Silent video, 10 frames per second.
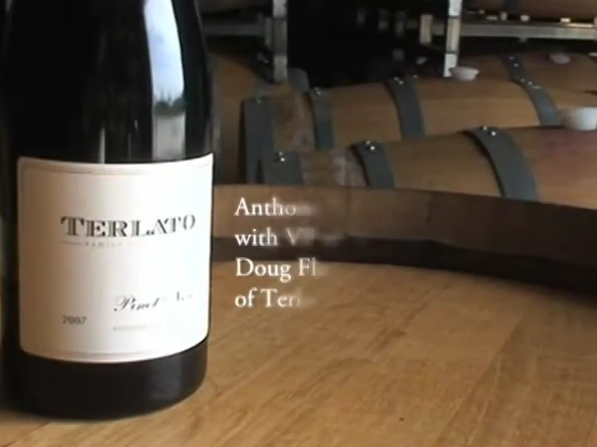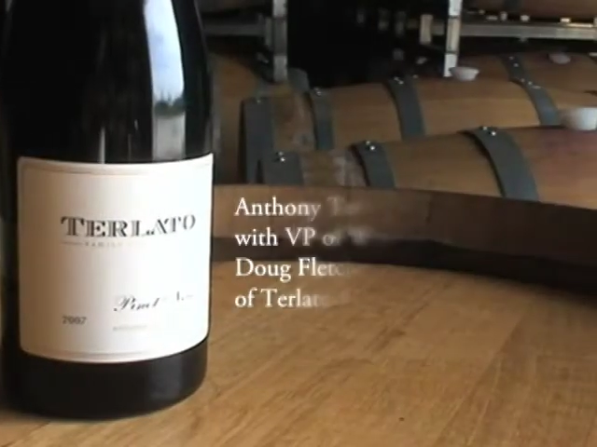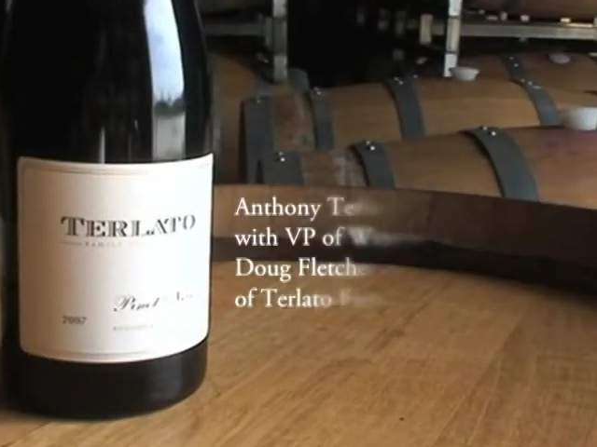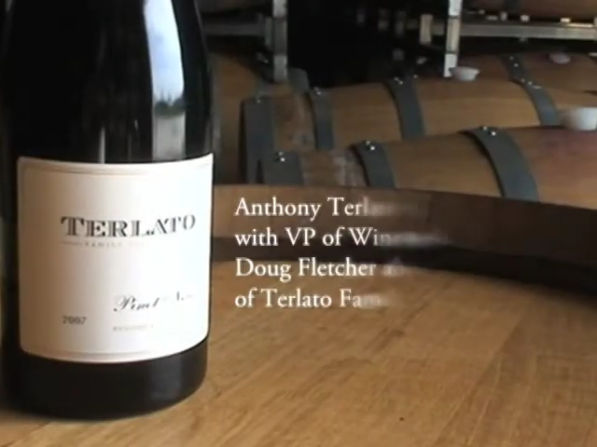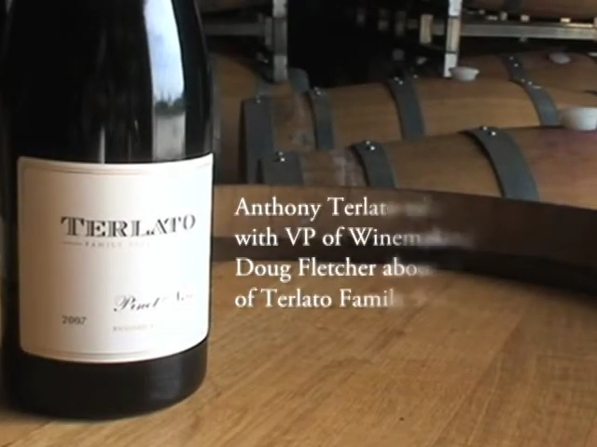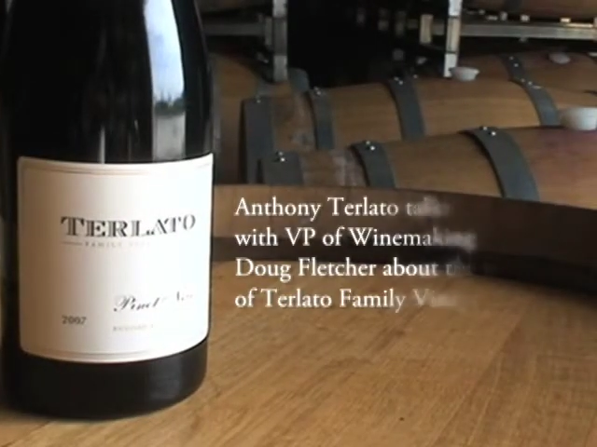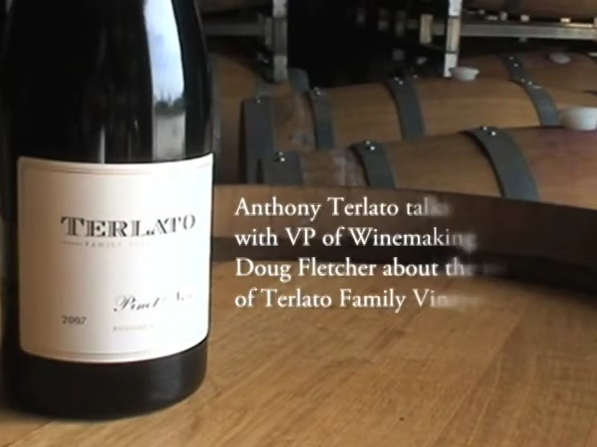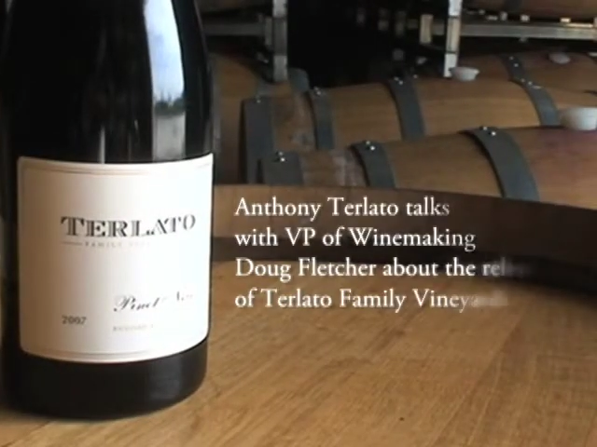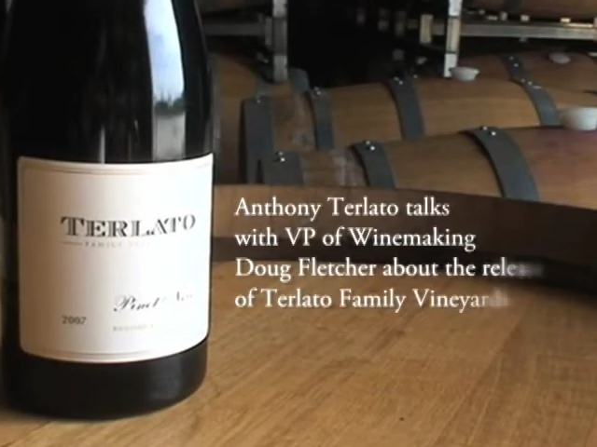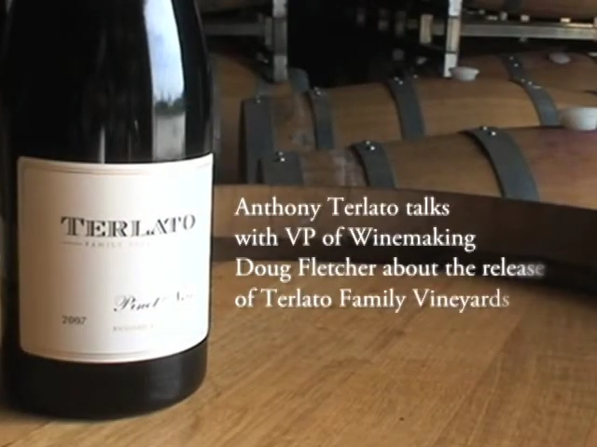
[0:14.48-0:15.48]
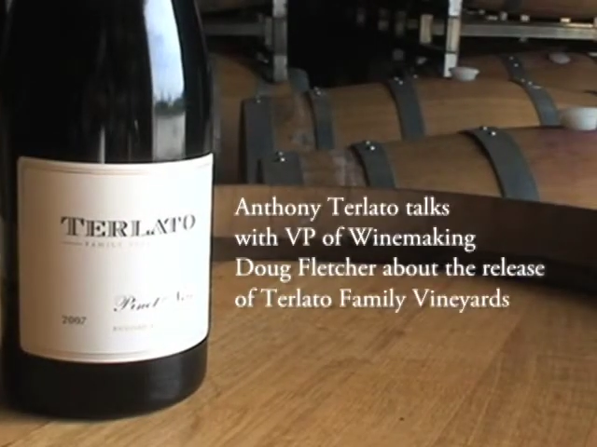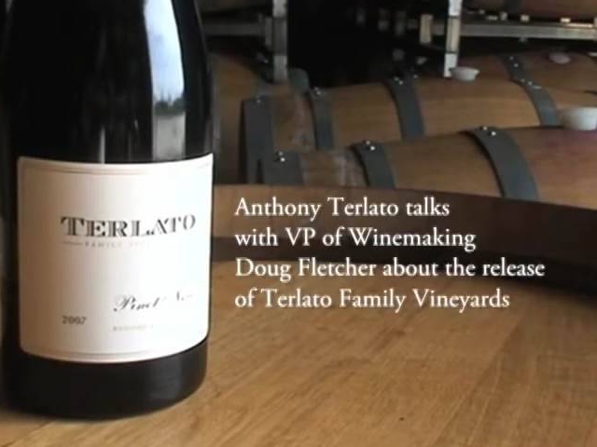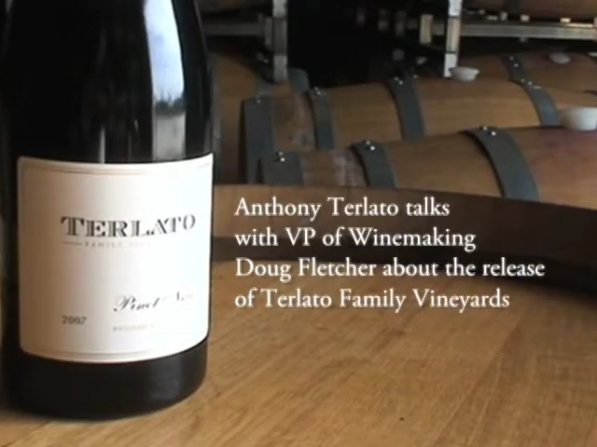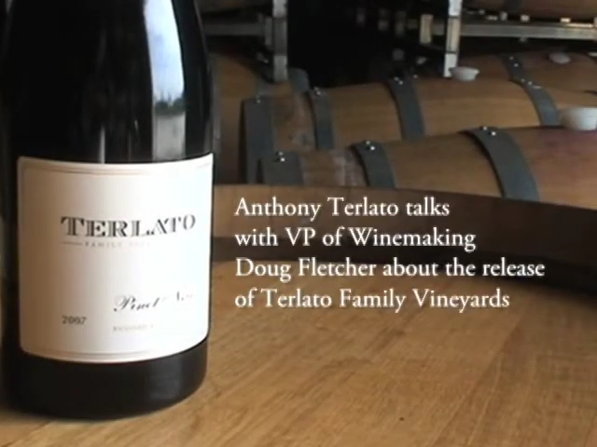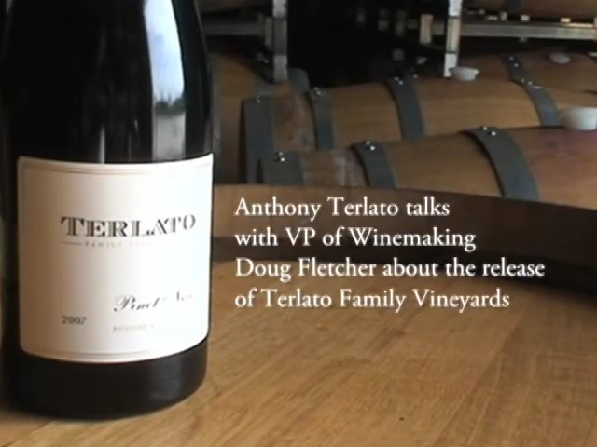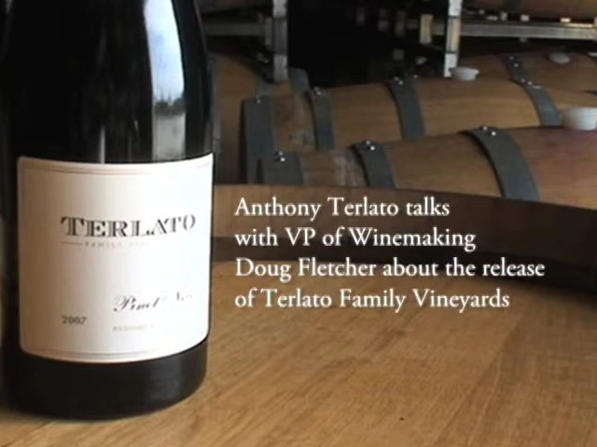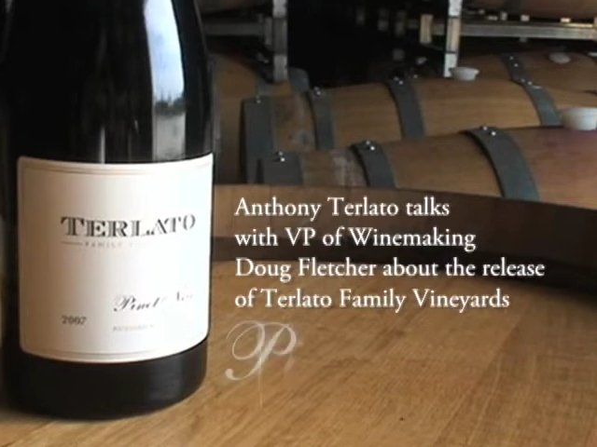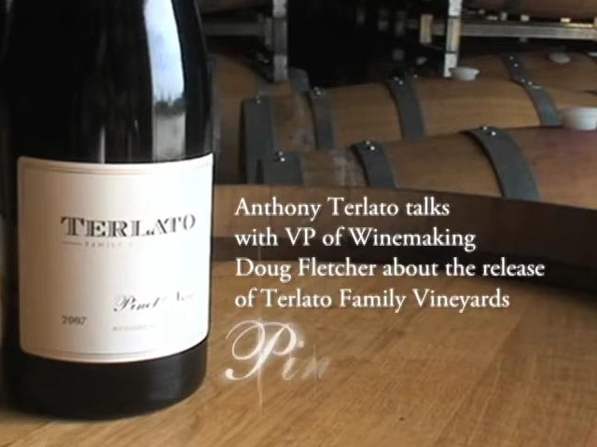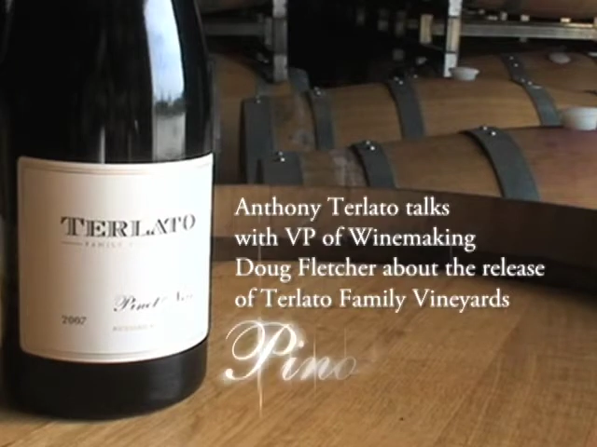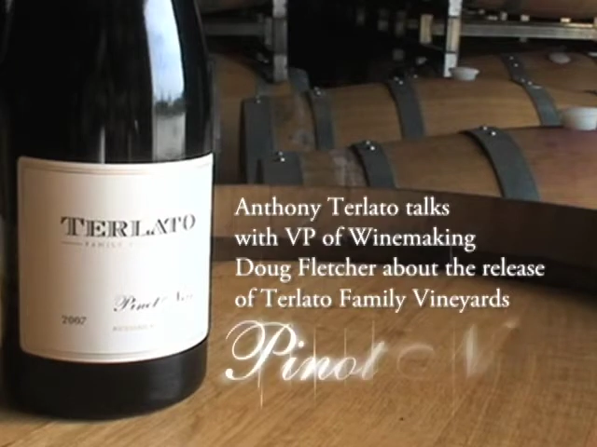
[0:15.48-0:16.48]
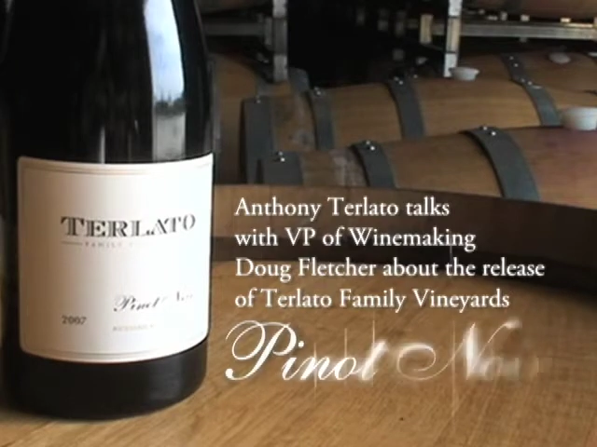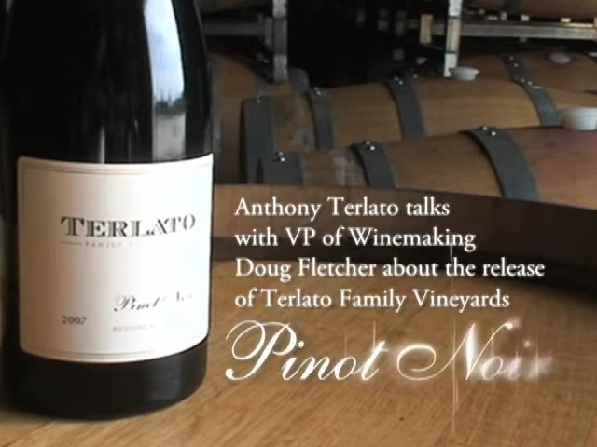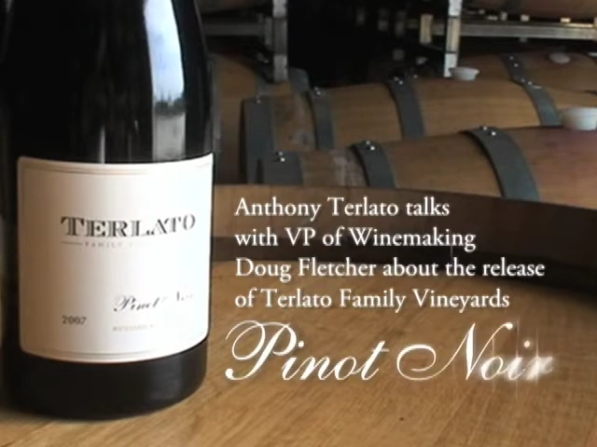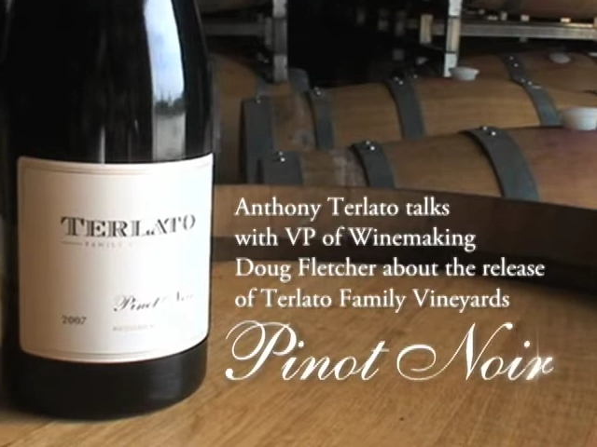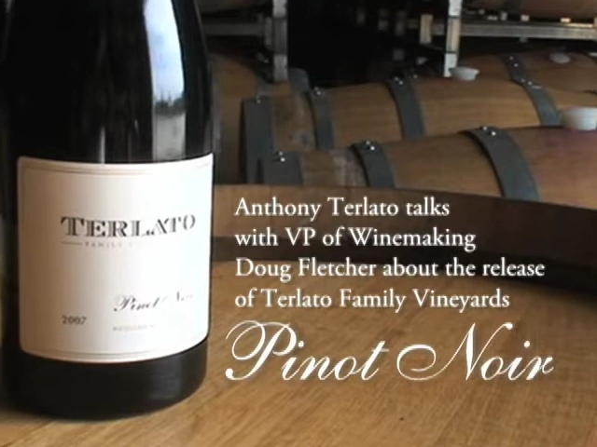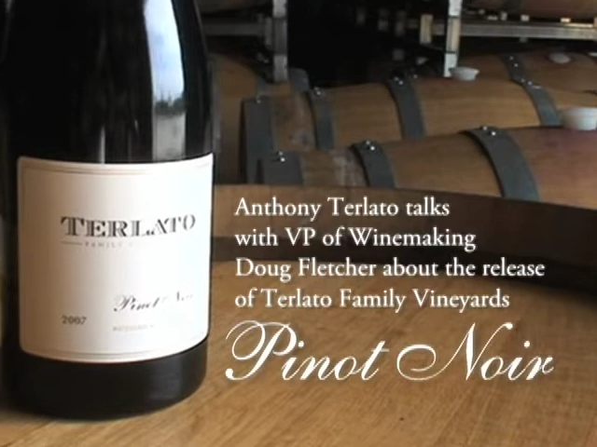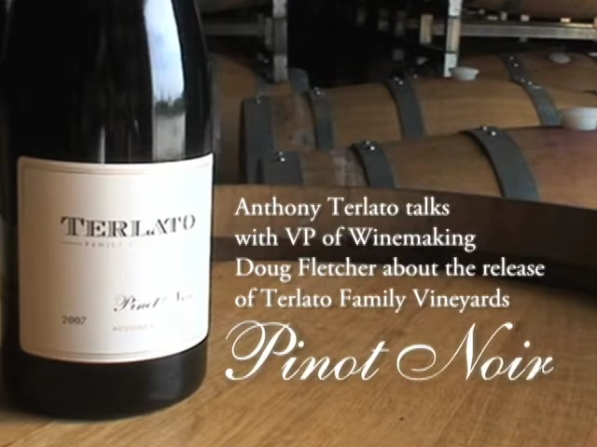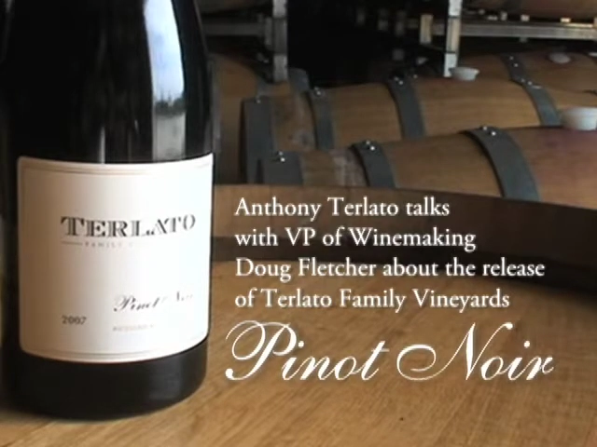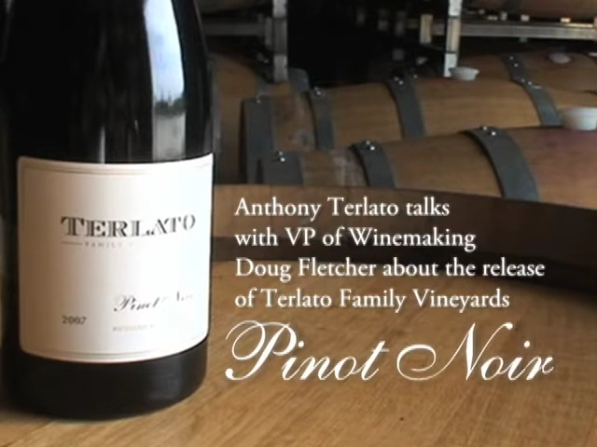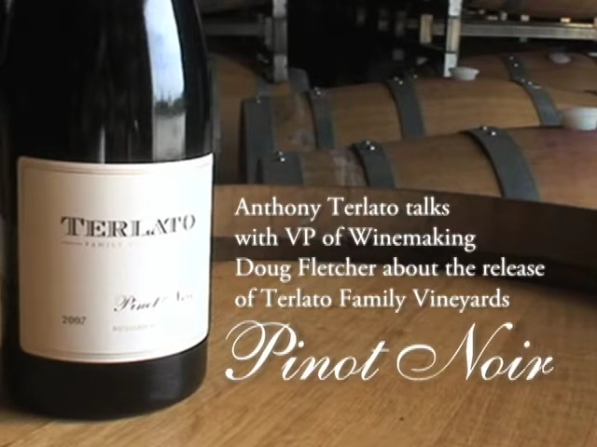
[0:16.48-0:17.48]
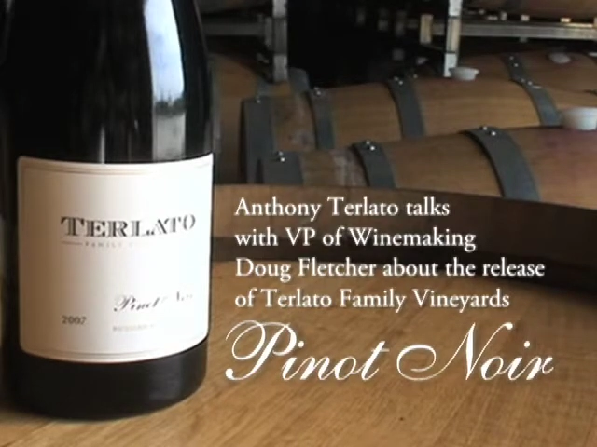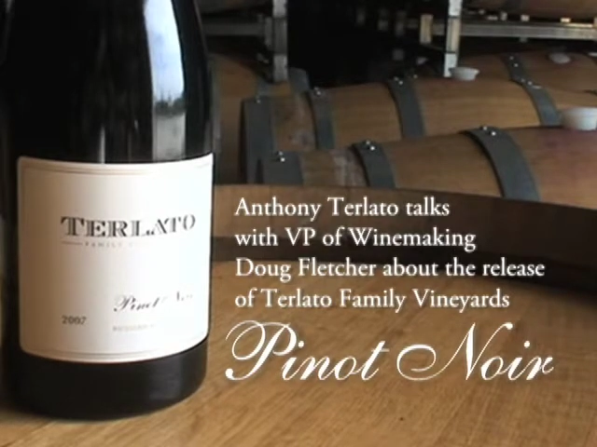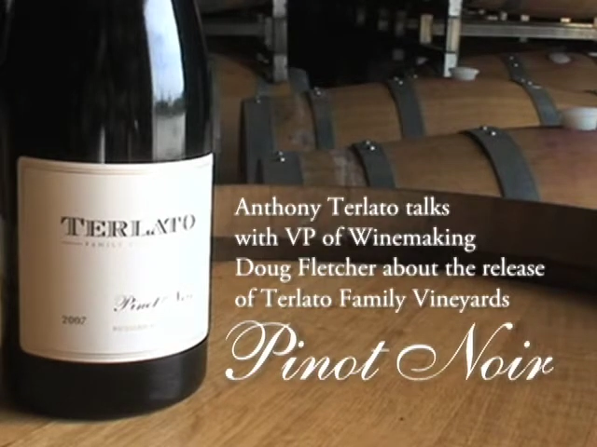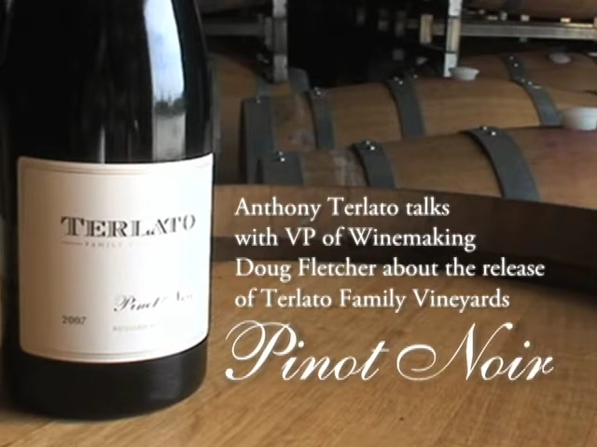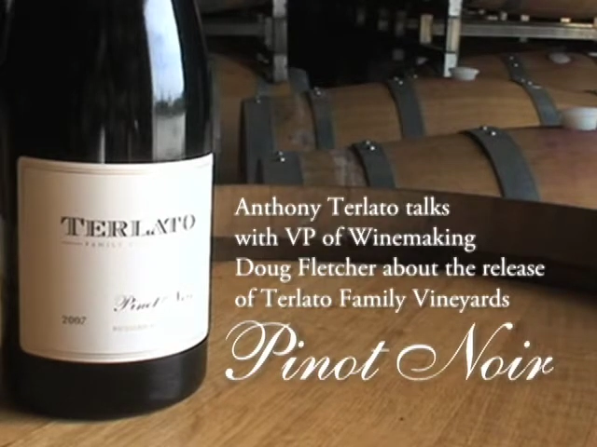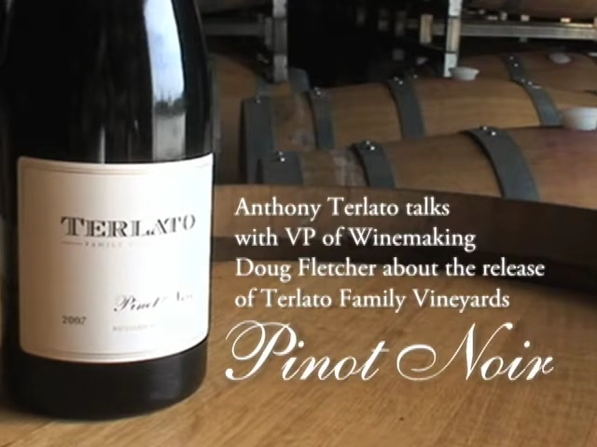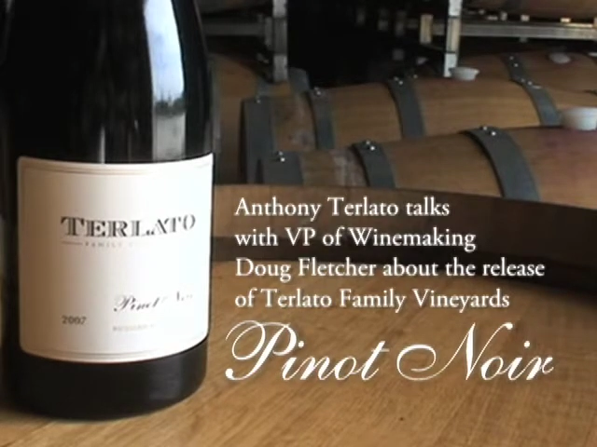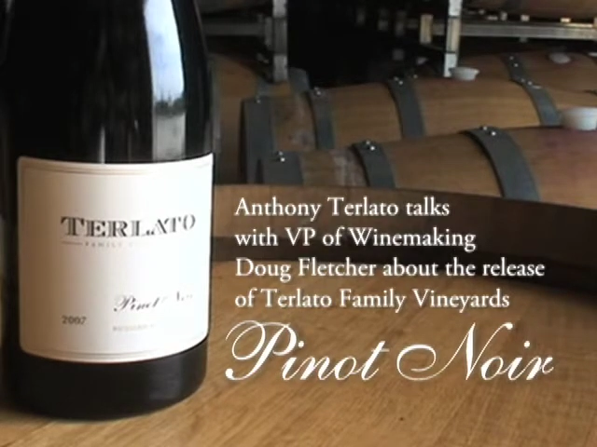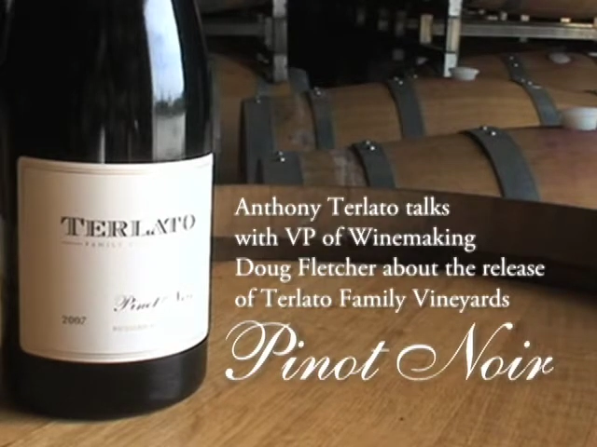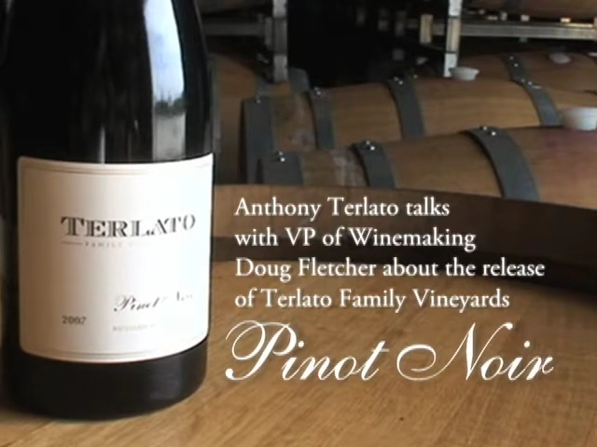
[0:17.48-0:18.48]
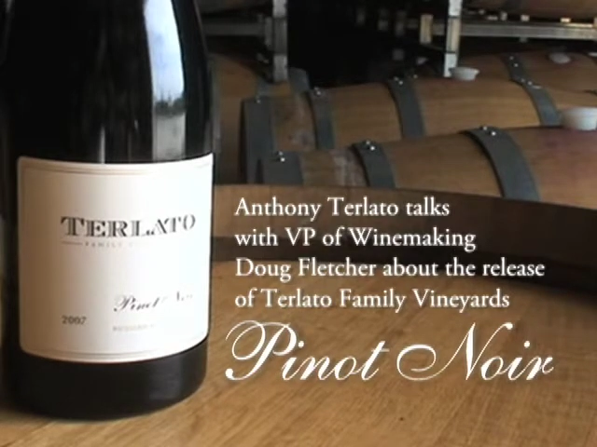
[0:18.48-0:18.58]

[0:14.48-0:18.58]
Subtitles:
(no speaker visible)